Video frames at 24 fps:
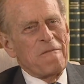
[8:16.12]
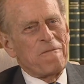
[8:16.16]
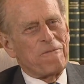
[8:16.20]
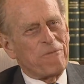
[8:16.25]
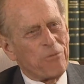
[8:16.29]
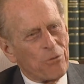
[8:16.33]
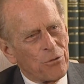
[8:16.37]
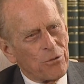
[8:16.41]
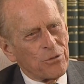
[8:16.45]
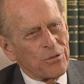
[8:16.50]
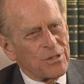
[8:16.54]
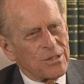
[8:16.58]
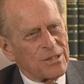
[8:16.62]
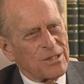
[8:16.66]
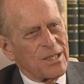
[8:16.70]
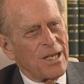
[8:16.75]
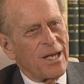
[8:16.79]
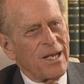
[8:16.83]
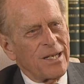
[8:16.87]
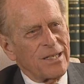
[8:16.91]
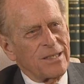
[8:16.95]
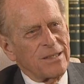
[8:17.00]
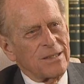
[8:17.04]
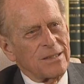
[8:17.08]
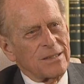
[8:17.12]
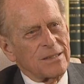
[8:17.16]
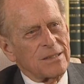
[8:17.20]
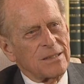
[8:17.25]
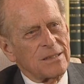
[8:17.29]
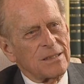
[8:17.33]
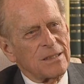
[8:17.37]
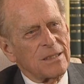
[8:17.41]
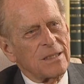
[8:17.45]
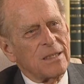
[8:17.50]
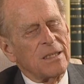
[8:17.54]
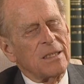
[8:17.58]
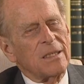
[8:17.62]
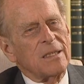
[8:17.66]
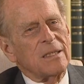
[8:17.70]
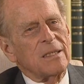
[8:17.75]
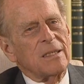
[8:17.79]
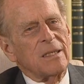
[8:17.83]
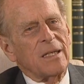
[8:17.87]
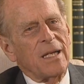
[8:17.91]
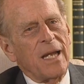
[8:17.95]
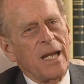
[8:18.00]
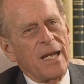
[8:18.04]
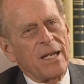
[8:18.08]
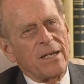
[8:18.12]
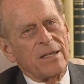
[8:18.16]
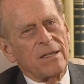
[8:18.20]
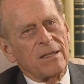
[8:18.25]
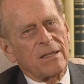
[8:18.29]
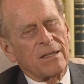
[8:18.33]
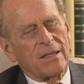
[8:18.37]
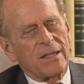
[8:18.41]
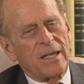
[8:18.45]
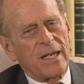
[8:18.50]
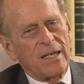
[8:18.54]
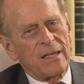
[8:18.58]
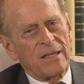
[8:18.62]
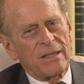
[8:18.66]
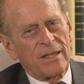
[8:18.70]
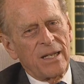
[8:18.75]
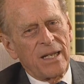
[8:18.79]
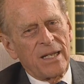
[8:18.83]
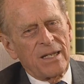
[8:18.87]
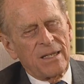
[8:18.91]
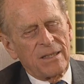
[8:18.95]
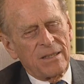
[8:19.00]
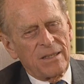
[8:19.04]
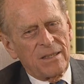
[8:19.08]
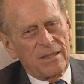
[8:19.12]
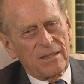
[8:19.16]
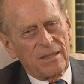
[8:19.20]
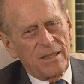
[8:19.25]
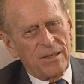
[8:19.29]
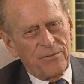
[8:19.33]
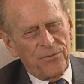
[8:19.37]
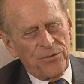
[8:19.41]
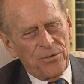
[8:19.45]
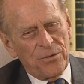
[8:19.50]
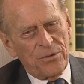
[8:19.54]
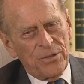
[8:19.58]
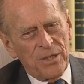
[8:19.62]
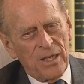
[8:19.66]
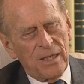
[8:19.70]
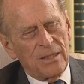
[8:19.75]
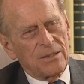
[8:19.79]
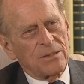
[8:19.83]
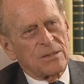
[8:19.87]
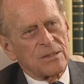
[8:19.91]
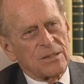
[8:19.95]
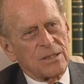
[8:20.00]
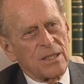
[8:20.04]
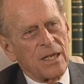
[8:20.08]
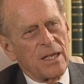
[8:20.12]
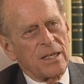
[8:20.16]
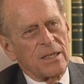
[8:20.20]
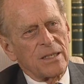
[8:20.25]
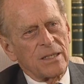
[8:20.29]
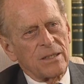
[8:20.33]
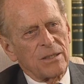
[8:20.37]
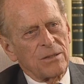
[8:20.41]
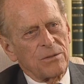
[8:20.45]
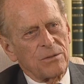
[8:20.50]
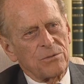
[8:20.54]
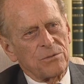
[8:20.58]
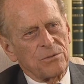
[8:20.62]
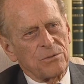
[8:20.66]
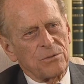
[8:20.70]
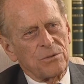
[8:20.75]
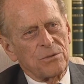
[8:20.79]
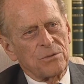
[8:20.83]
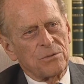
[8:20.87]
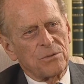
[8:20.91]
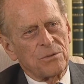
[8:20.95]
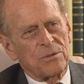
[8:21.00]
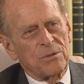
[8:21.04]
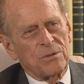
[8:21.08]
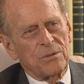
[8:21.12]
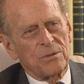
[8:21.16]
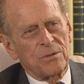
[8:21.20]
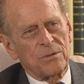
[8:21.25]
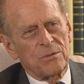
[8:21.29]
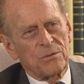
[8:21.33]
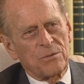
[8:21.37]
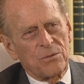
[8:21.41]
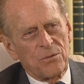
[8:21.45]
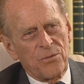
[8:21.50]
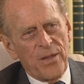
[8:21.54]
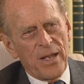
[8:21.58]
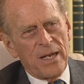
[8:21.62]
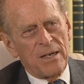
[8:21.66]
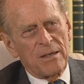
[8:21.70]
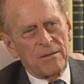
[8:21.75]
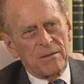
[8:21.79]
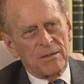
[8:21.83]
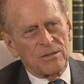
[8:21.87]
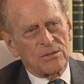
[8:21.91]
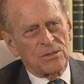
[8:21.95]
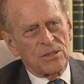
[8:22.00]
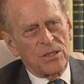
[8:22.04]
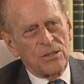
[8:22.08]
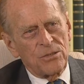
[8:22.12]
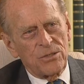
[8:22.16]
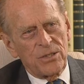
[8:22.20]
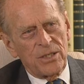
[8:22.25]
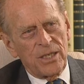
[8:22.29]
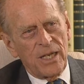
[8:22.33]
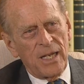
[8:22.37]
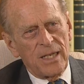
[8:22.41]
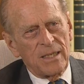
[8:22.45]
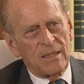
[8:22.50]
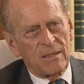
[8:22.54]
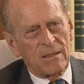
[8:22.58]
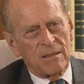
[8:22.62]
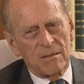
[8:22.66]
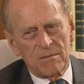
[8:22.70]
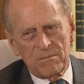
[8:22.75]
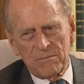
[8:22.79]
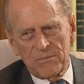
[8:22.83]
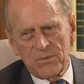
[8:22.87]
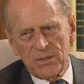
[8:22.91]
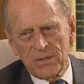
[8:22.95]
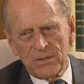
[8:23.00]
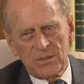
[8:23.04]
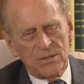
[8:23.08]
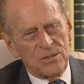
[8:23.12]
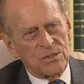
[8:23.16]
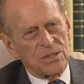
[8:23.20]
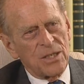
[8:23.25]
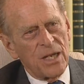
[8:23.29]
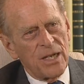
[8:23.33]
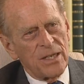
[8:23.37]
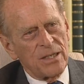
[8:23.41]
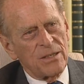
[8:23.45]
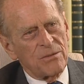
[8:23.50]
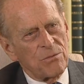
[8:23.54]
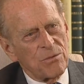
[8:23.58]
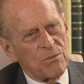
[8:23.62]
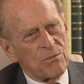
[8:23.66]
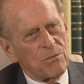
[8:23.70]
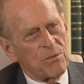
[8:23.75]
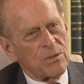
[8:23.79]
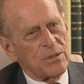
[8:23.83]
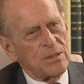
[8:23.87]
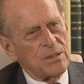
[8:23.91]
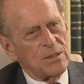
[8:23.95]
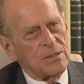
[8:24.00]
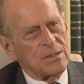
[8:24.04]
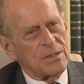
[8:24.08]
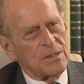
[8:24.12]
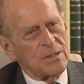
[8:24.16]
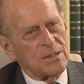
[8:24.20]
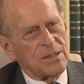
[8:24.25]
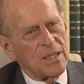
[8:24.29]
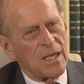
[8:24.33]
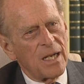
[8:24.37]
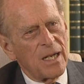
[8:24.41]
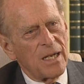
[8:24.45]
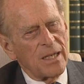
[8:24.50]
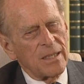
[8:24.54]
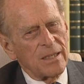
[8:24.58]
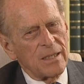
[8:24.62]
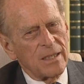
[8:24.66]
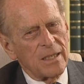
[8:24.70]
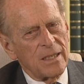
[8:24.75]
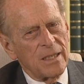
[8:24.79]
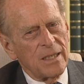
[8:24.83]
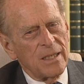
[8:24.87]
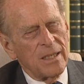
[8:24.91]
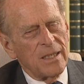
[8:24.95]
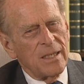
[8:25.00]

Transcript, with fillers: for designers, and they, they, if you're a young designer, you, you, you then associate the, the designer with what he's designed,